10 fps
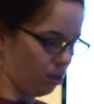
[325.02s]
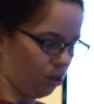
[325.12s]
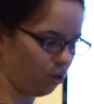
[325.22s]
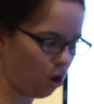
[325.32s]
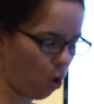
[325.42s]

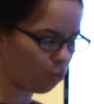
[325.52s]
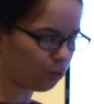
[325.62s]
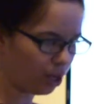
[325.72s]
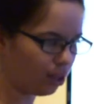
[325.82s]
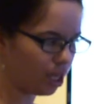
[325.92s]
You know,
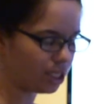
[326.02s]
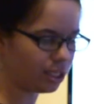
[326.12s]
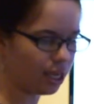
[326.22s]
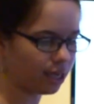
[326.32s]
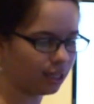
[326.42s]

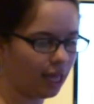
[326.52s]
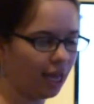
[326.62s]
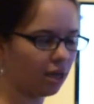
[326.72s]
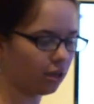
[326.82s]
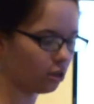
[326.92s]
realistic
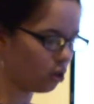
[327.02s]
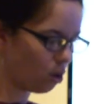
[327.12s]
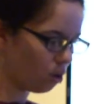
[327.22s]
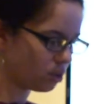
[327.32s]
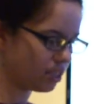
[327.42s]
like
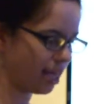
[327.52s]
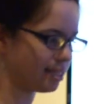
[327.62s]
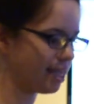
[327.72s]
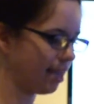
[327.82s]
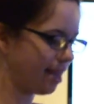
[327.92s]
goals,
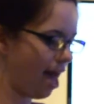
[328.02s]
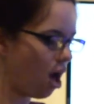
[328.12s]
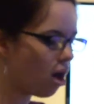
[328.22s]
things like that.